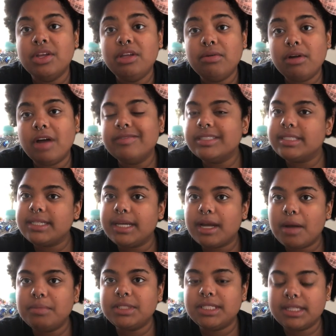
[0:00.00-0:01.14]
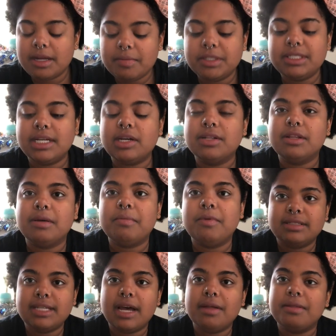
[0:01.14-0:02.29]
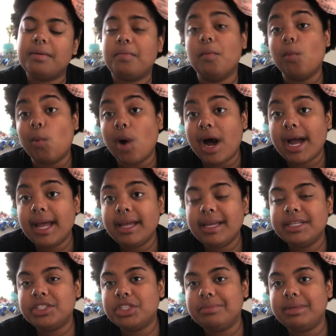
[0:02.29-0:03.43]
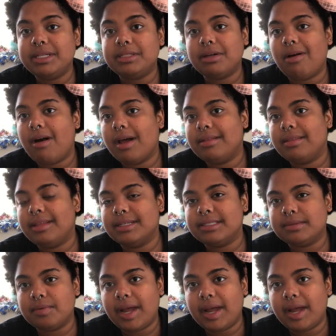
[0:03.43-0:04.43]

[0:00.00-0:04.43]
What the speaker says: you would obviously come to them and tell them why it should be taught this